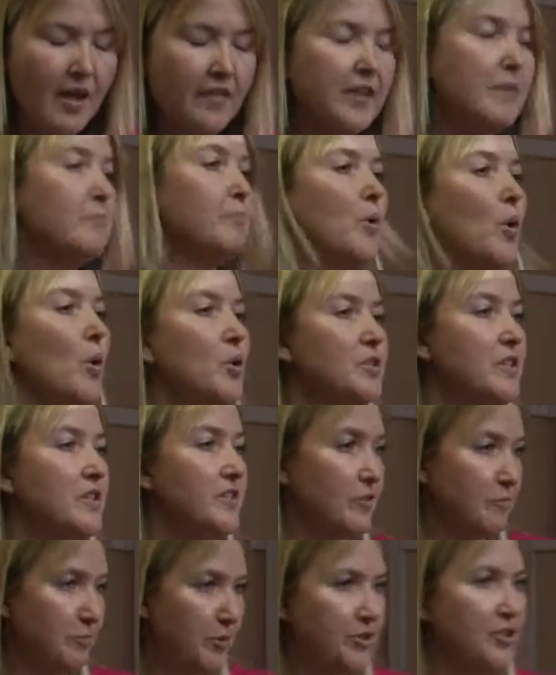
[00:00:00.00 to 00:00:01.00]

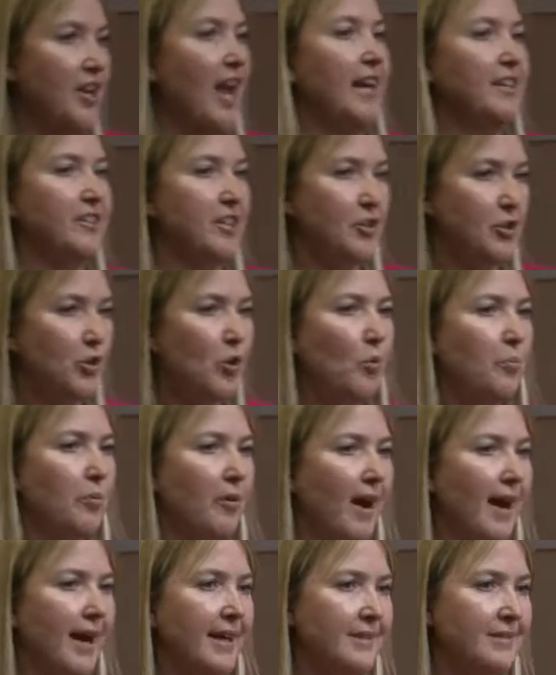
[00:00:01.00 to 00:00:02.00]
importance of protecting your
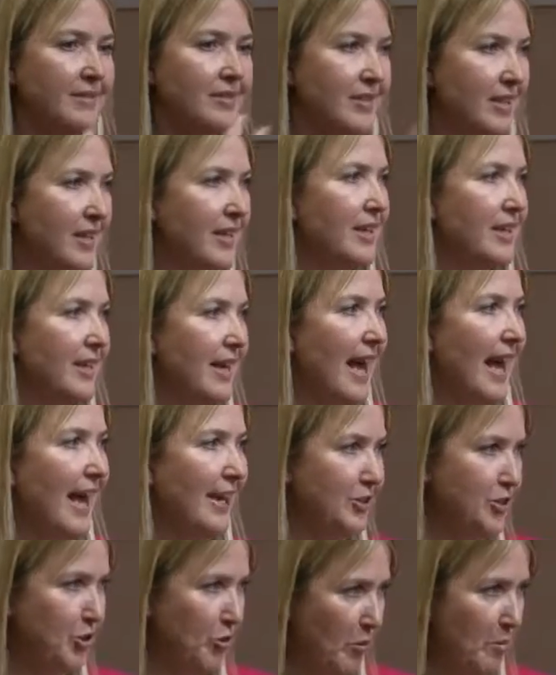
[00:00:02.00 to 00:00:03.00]
brand
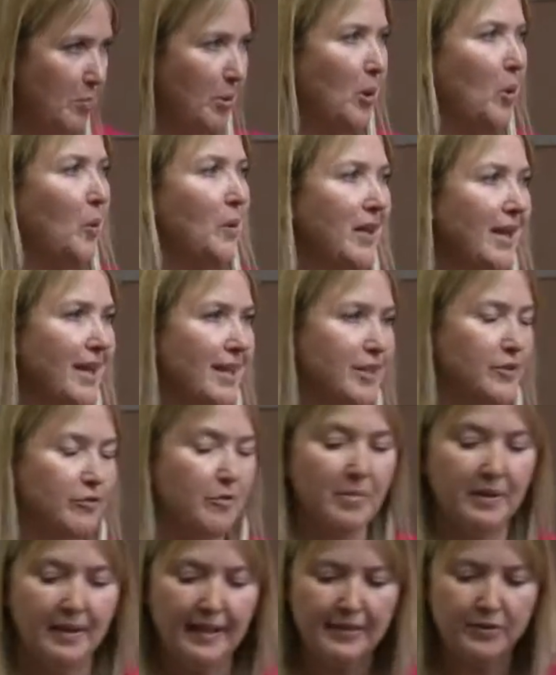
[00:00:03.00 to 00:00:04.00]
and your employees
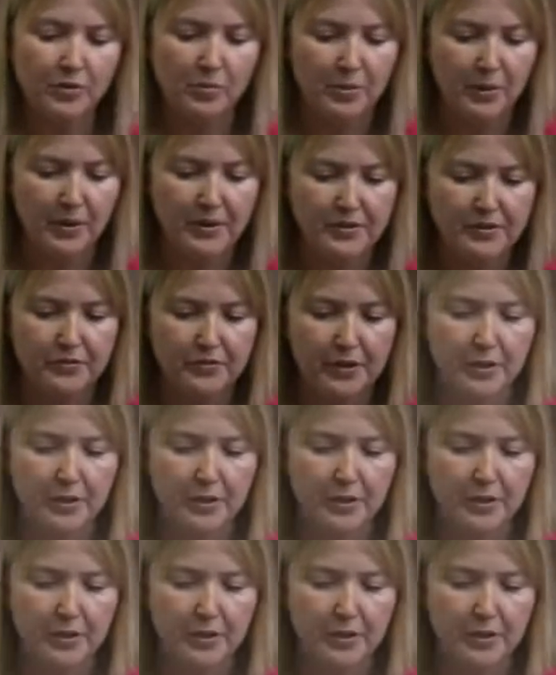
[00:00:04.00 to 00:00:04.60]
from a legal point of